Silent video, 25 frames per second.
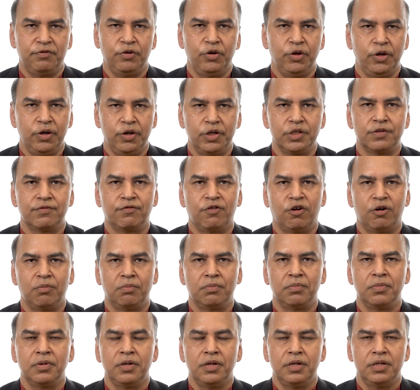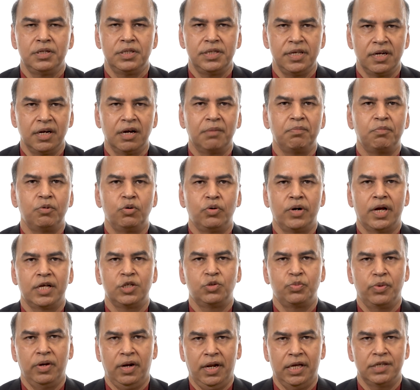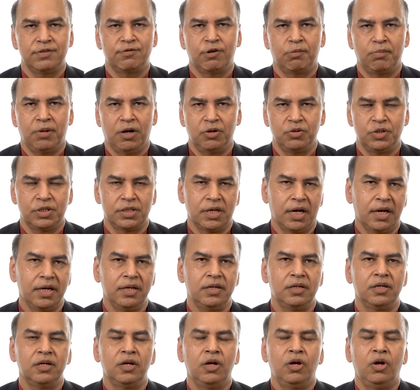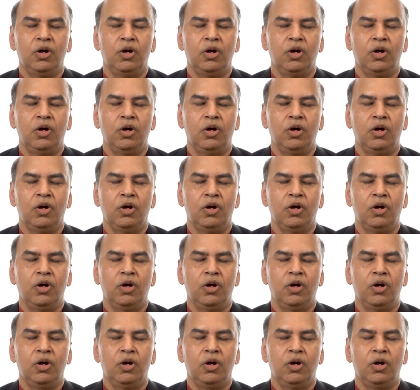few years from Singapore as well as from outside.